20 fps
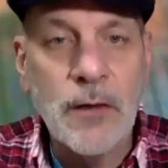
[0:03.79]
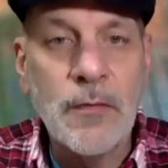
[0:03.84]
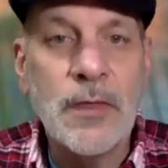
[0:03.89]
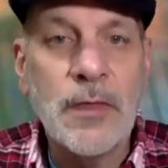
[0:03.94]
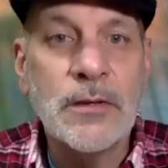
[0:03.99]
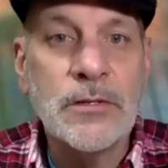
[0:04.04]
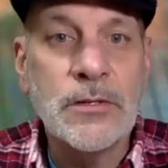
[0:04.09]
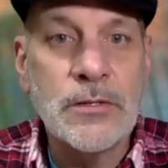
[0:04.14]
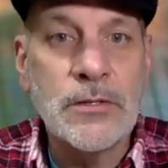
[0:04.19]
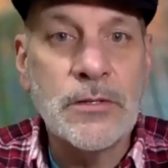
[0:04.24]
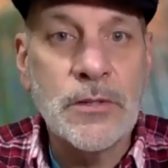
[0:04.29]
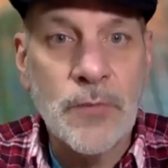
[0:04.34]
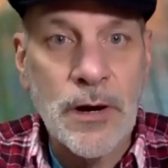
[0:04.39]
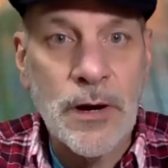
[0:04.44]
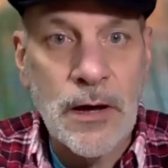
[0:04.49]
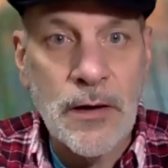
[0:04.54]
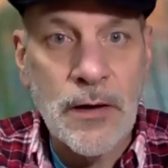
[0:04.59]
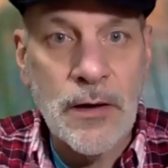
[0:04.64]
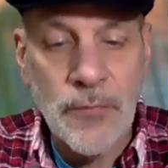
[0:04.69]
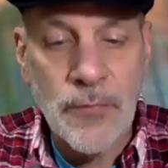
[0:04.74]
This is the
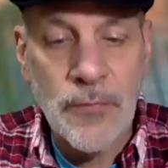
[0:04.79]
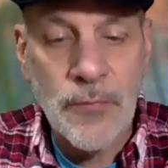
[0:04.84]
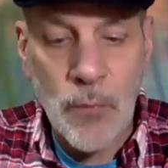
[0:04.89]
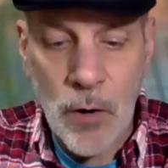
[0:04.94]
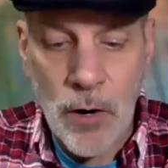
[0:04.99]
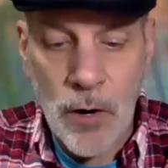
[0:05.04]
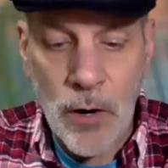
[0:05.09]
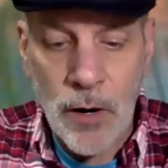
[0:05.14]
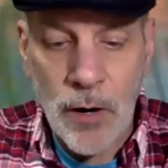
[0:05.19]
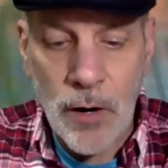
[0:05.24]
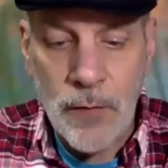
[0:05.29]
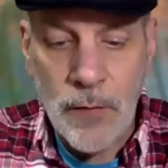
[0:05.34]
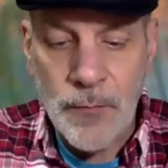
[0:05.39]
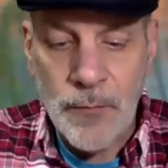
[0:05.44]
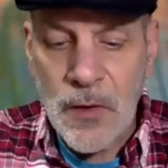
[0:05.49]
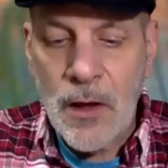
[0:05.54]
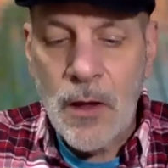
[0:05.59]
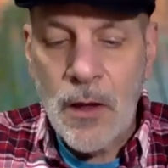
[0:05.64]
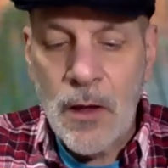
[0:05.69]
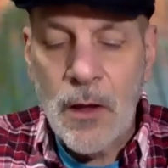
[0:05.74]
reading for
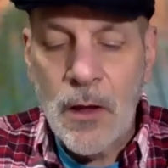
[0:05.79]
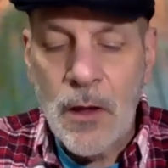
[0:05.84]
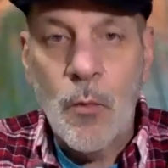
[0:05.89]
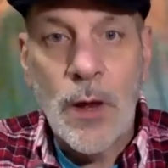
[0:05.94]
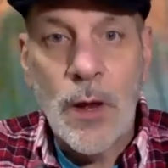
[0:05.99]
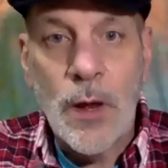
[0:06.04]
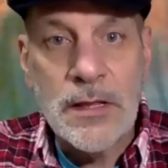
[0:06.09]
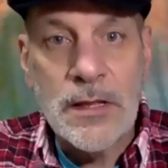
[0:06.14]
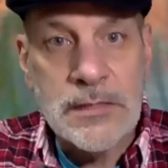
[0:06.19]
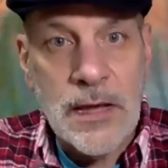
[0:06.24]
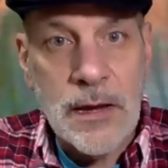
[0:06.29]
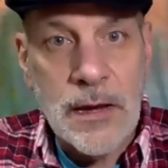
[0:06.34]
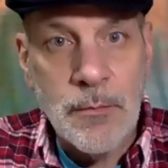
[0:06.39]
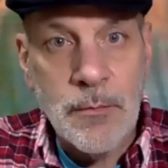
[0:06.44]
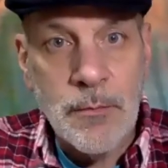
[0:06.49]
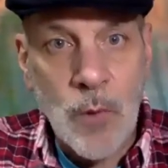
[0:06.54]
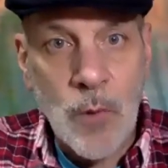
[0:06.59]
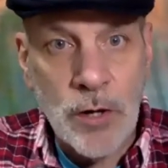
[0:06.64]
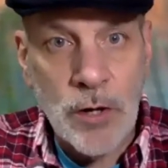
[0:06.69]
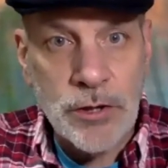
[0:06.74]
Wednesday,
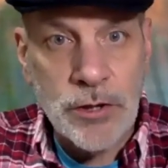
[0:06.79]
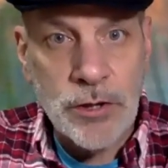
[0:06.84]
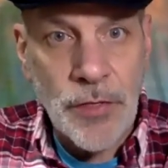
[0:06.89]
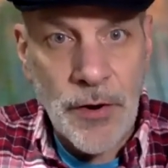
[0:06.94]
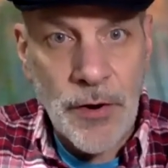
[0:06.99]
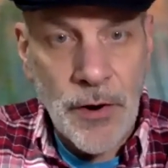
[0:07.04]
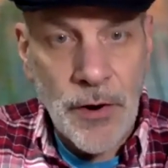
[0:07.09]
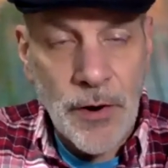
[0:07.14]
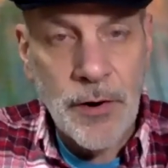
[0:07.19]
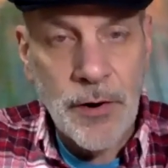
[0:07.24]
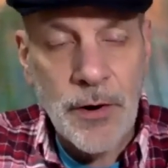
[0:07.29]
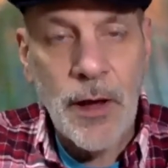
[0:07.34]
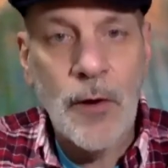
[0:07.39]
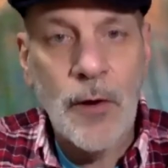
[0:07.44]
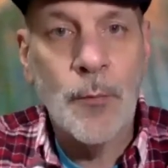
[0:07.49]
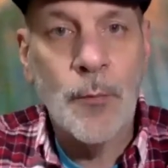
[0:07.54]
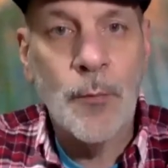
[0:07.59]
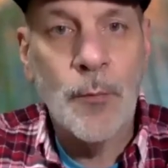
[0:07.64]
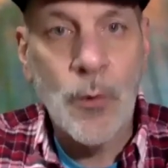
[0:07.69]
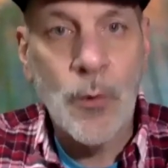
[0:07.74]
March 3rd. I hope
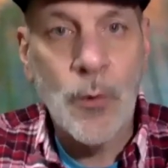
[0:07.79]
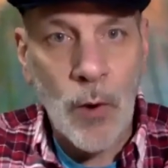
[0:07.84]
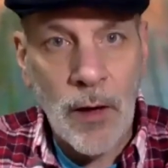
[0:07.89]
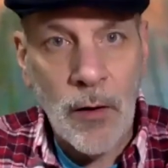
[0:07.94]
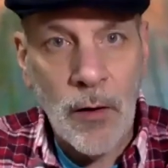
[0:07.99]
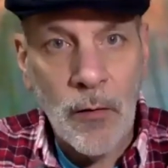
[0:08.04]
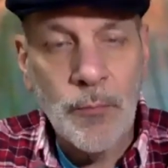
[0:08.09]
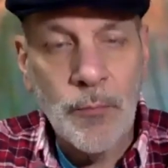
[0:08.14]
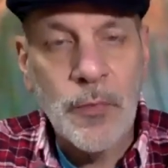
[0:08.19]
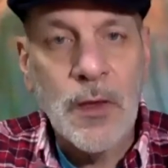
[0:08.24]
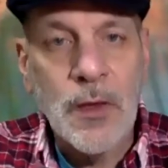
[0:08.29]
you're well.